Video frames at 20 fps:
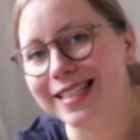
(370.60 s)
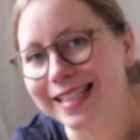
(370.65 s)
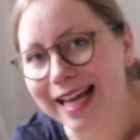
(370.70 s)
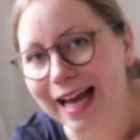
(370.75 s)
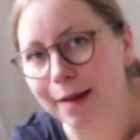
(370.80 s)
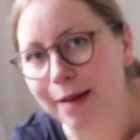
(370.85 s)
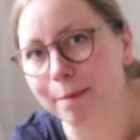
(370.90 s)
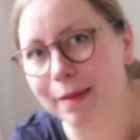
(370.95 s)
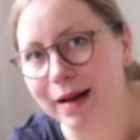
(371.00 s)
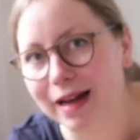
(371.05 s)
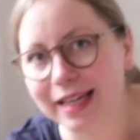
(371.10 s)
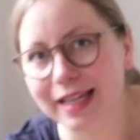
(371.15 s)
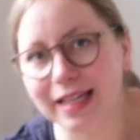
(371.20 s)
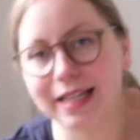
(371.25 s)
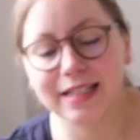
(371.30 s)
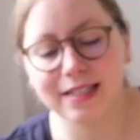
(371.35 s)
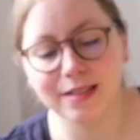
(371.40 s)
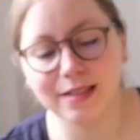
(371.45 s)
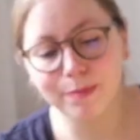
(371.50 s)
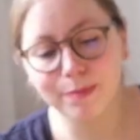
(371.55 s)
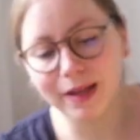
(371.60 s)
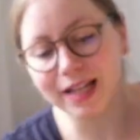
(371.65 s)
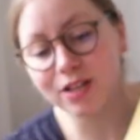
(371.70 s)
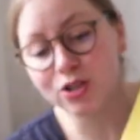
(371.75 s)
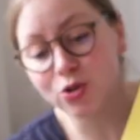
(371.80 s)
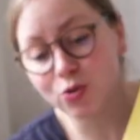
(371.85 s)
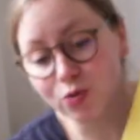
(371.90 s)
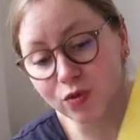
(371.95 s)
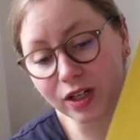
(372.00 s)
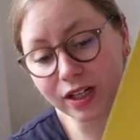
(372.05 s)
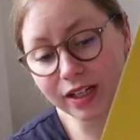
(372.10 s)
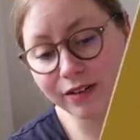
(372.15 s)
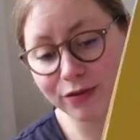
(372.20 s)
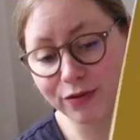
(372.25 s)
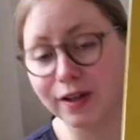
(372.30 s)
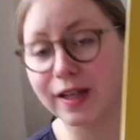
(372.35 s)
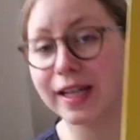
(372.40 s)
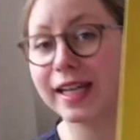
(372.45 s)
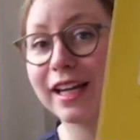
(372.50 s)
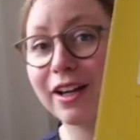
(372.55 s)
I'm biased, but it's really
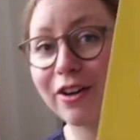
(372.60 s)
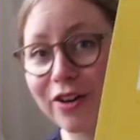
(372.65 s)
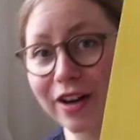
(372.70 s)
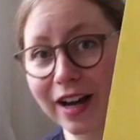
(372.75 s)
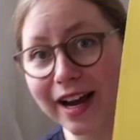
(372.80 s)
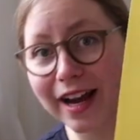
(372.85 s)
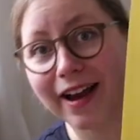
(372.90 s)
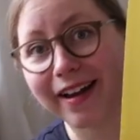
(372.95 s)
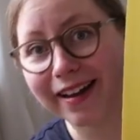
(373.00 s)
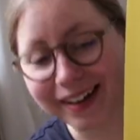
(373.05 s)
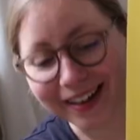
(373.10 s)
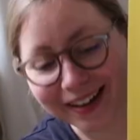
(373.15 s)
freaking great.